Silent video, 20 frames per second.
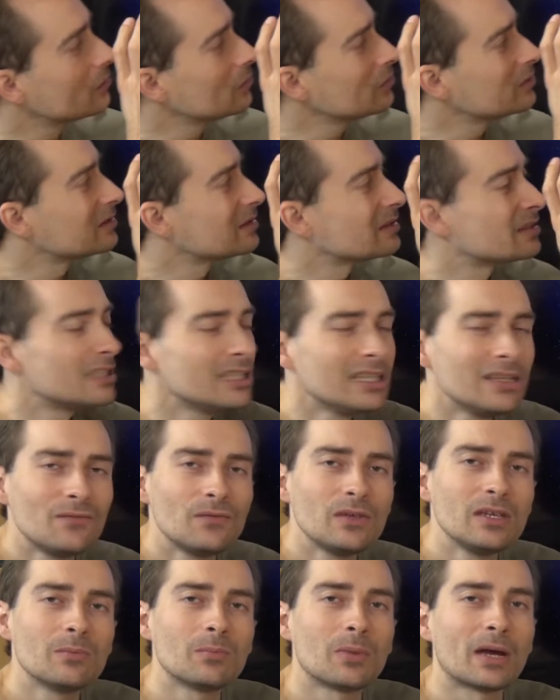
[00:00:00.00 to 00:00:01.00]
to the
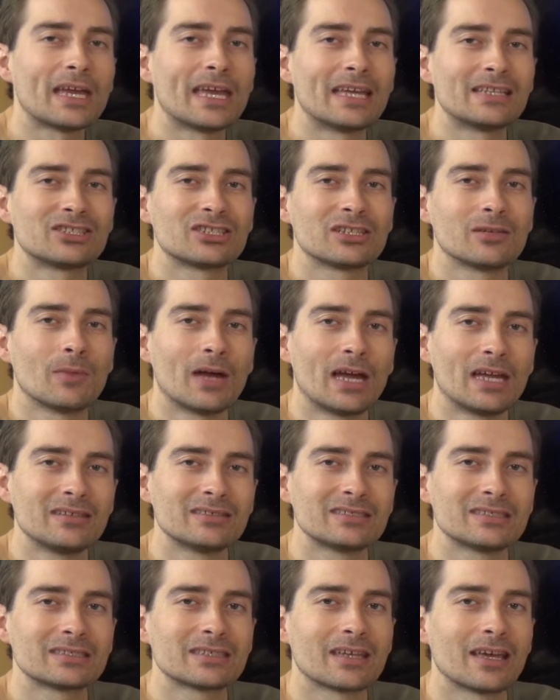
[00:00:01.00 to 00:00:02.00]
TV by HDMI
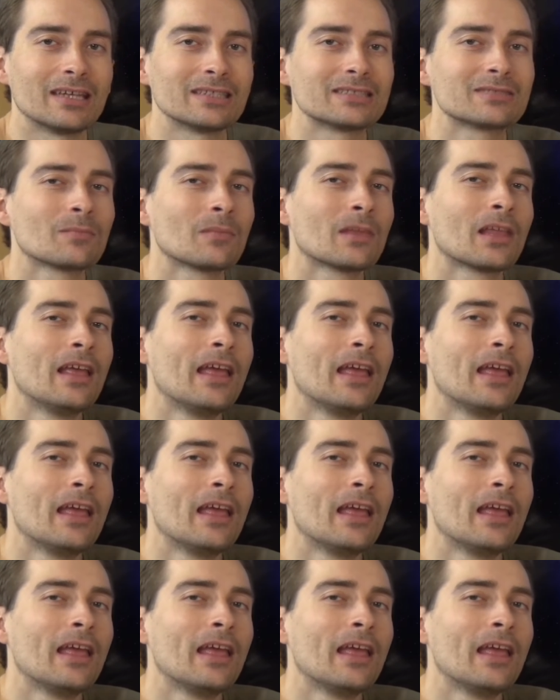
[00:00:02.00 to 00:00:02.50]
in this case.